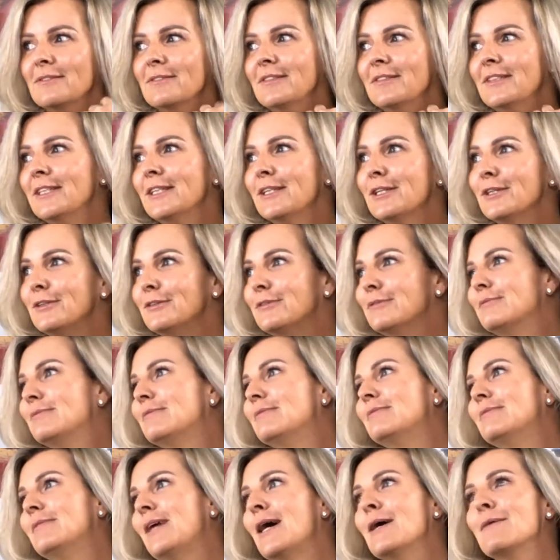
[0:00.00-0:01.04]
you know,
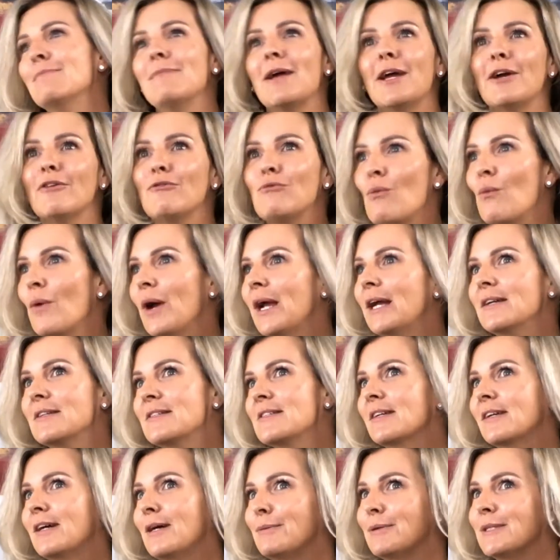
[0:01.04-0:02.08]
I may have winked
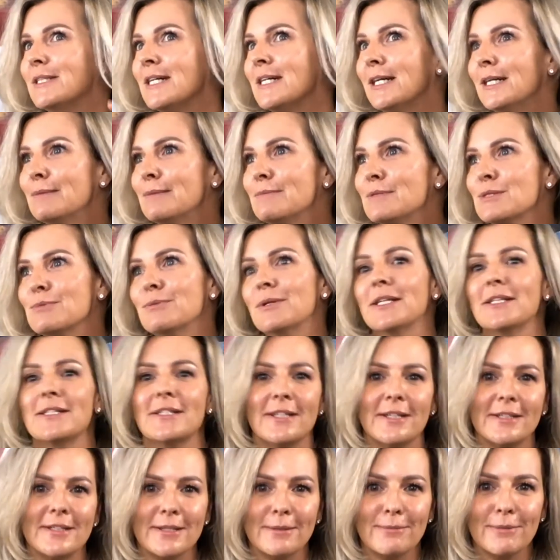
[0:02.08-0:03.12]
a couple times when I
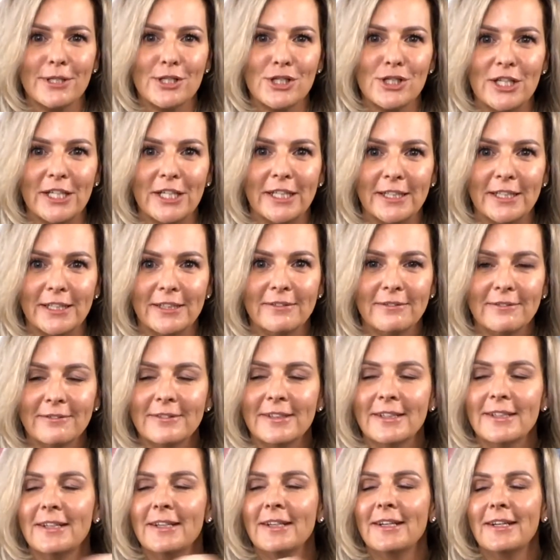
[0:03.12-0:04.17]
said something cheeky
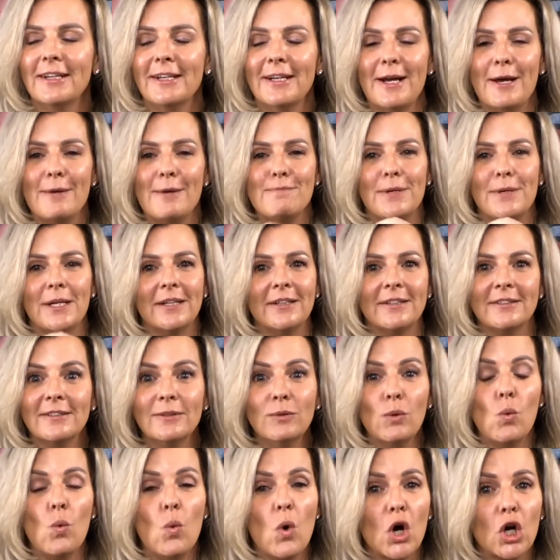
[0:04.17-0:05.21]
because it
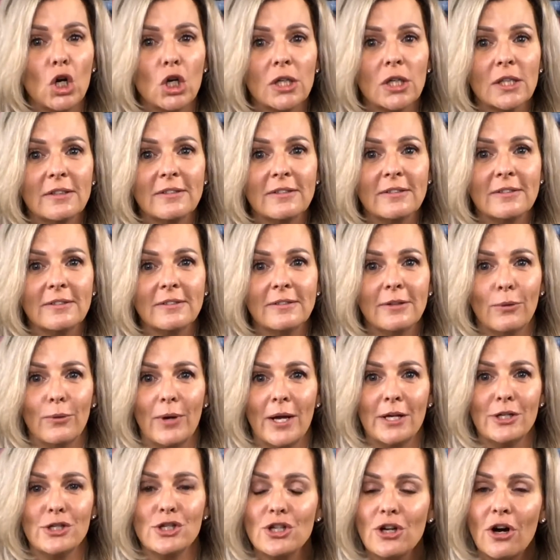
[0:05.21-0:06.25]
works,
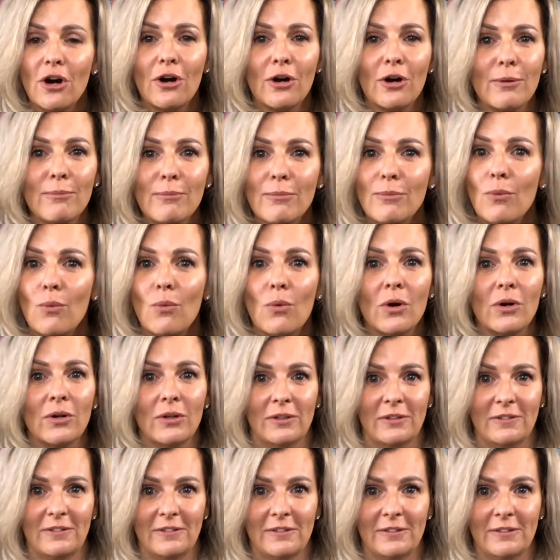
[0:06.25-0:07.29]
okay? Charm
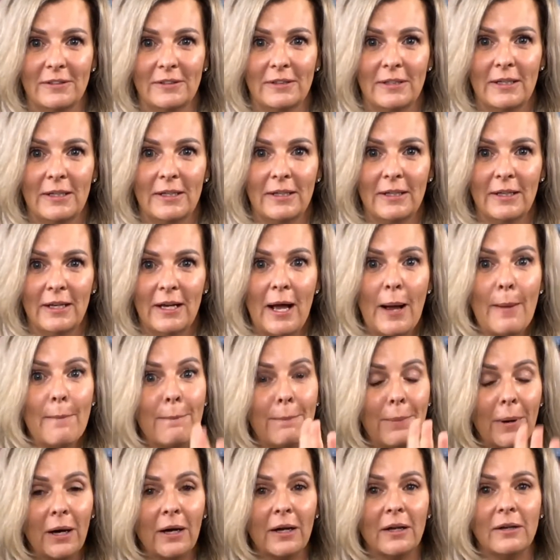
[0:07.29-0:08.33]
works.
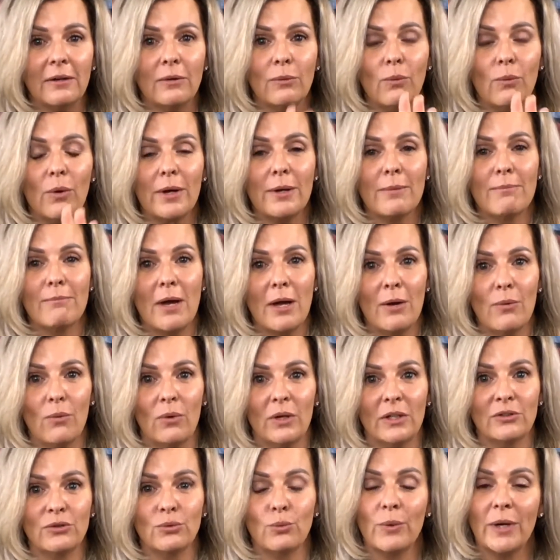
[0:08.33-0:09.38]
But what it meant
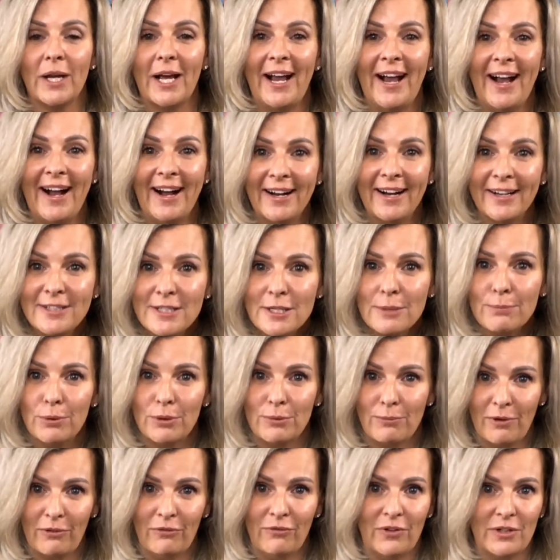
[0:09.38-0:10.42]
was when I had to
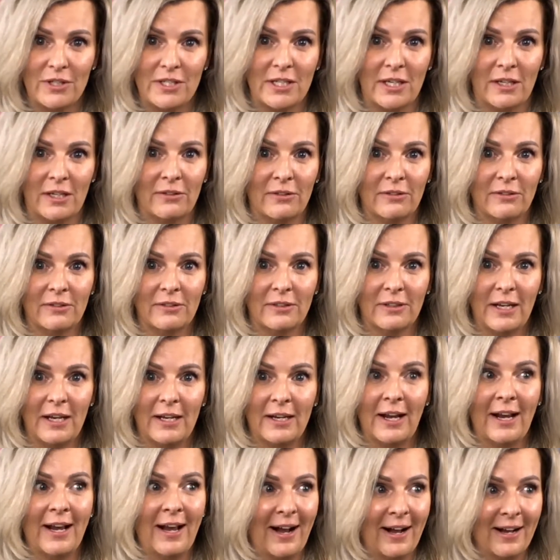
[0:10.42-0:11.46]
put my foot down and
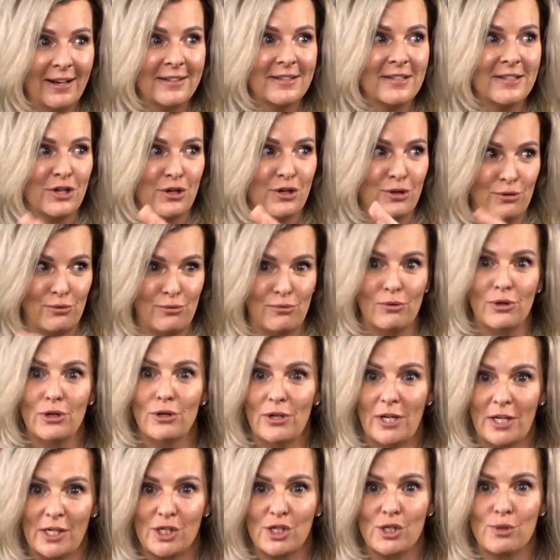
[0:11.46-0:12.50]
I had to
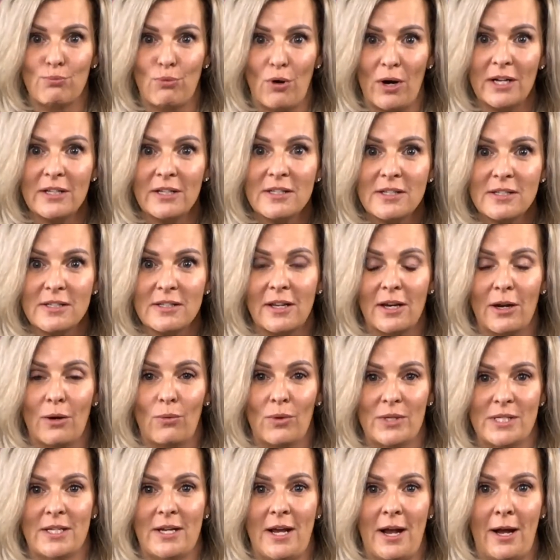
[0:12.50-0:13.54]
express that I
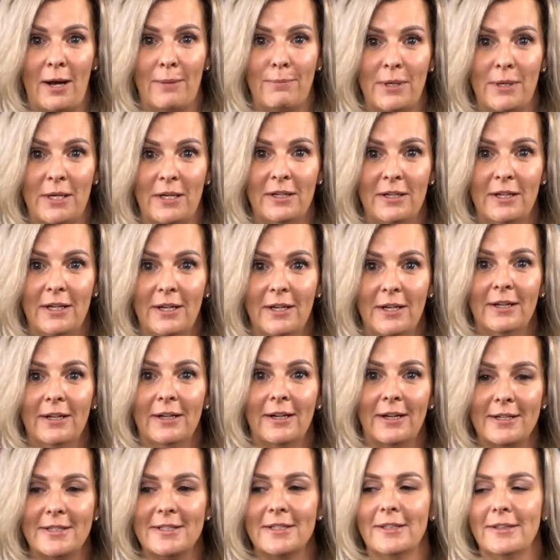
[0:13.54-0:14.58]
wasn't happy,
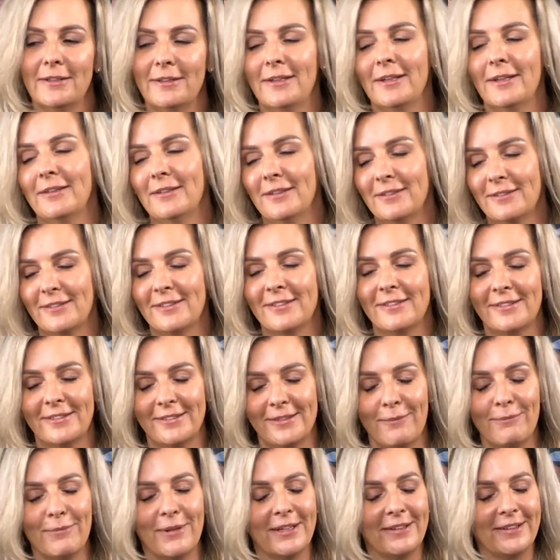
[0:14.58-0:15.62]
I did, and this is
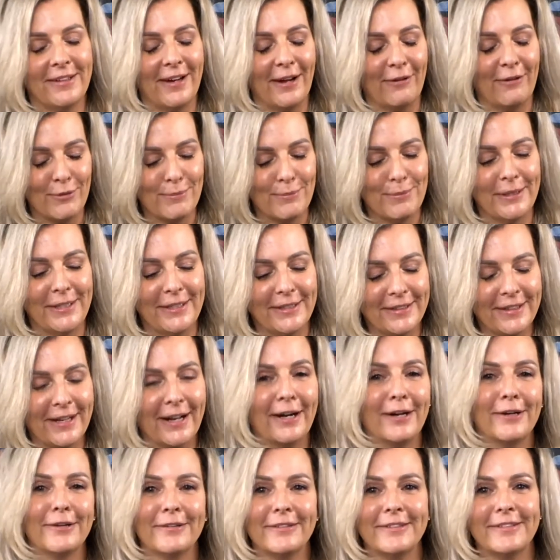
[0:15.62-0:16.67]
something that everybody in
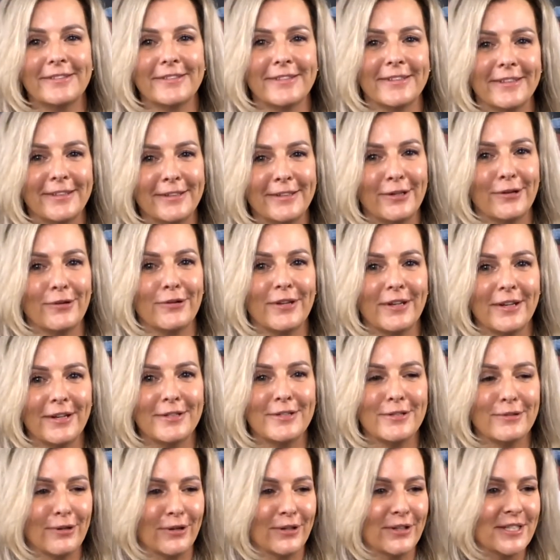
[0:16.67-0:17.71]
Calgary is going to know that I
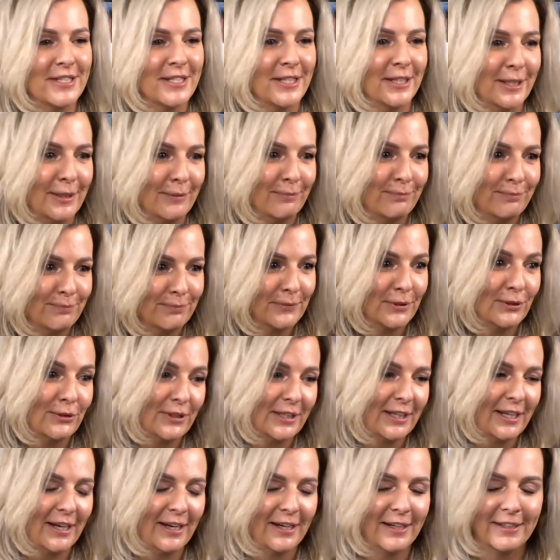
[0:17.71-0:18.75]
do all the time, or
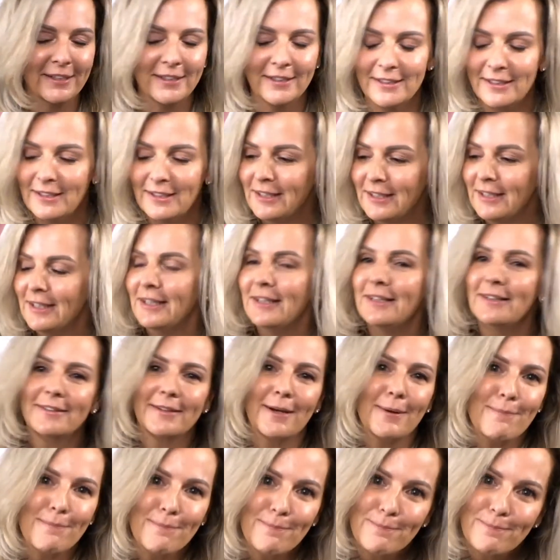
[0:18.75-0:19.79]
in Canada, is
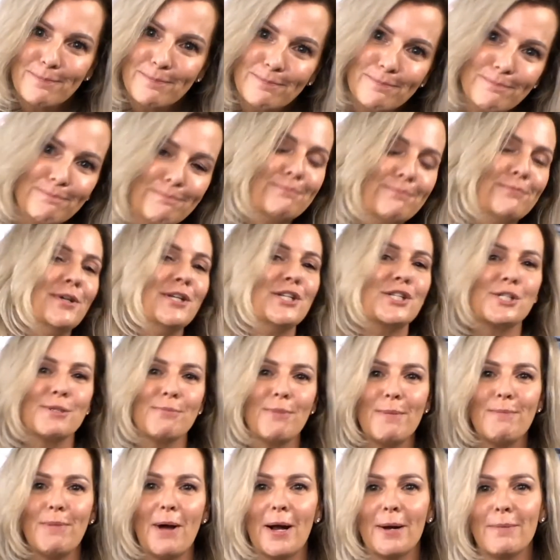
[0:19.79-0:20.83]
I reached in
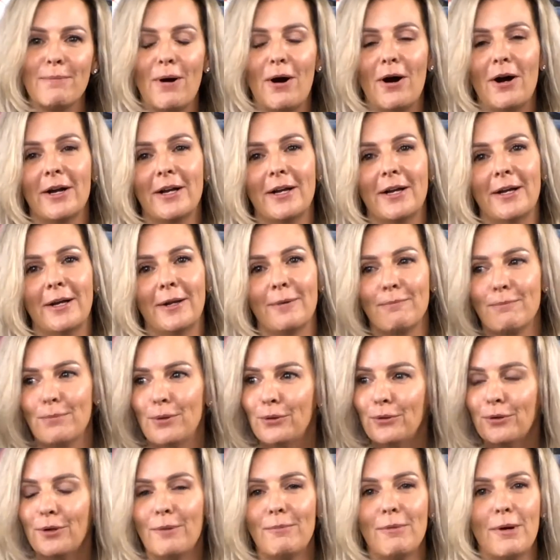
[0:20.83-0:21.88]
my back pocket and
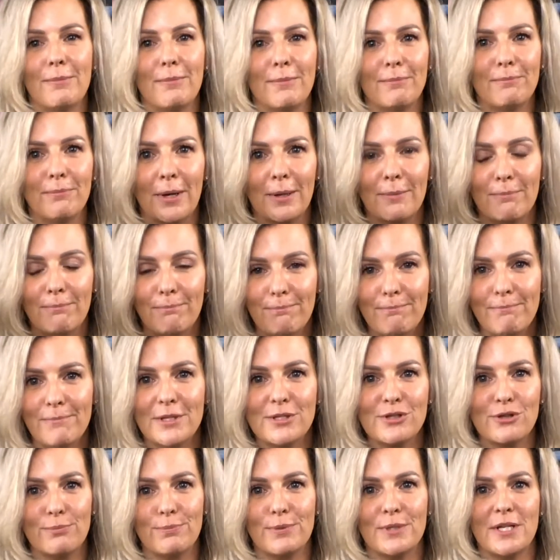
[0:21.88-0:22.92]
pulled out my
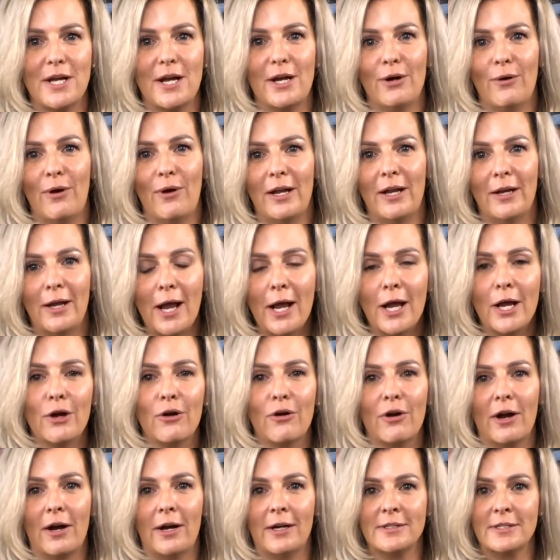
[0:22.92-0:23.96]
Mr. Potato Head
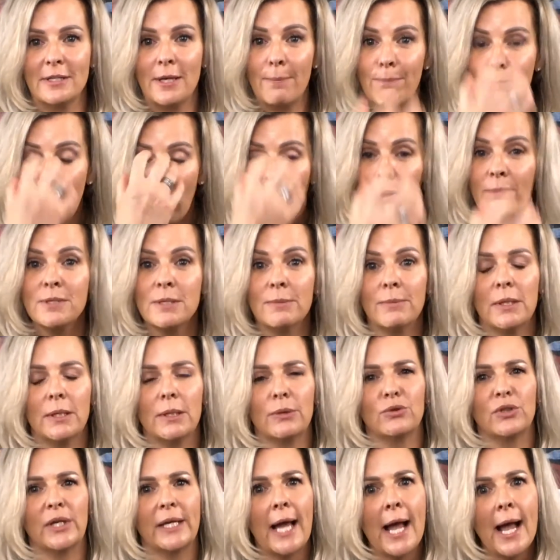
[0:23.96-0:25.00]
angry eyes and I popped him in. I
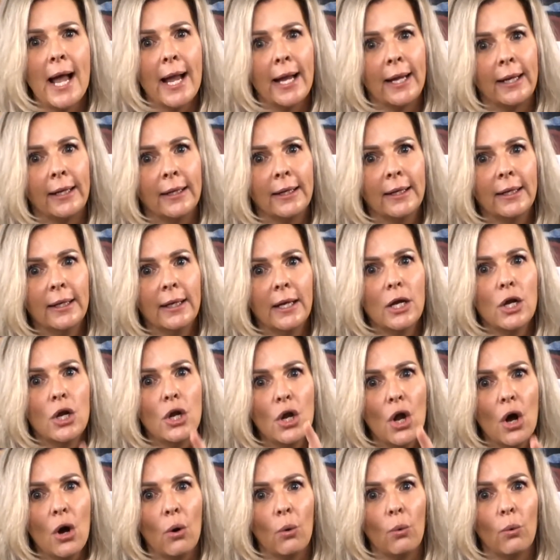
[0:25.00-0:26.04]
was like, hey,
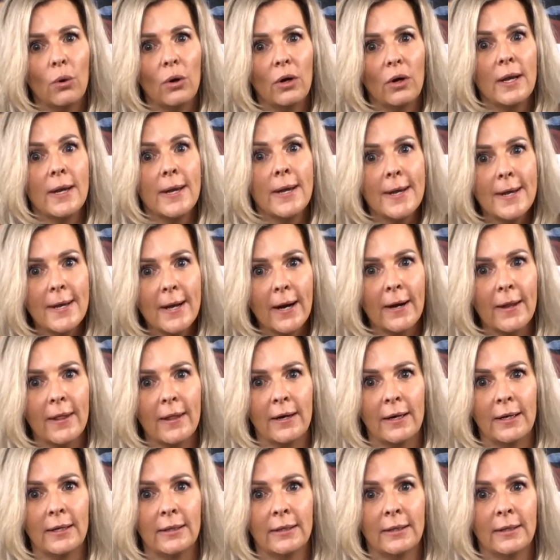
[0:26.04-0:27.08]
no, none of
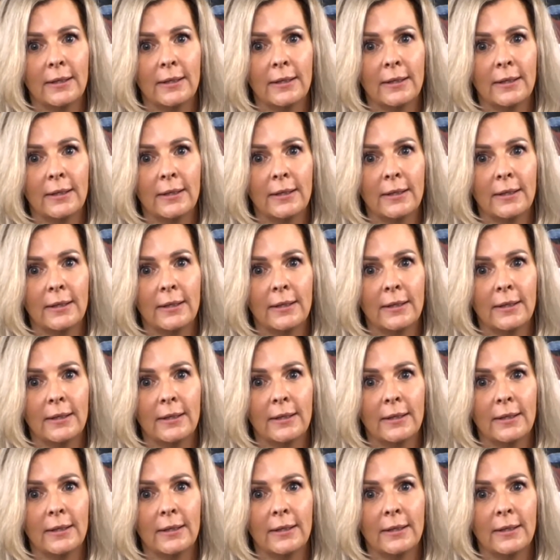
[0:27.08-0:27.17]
that.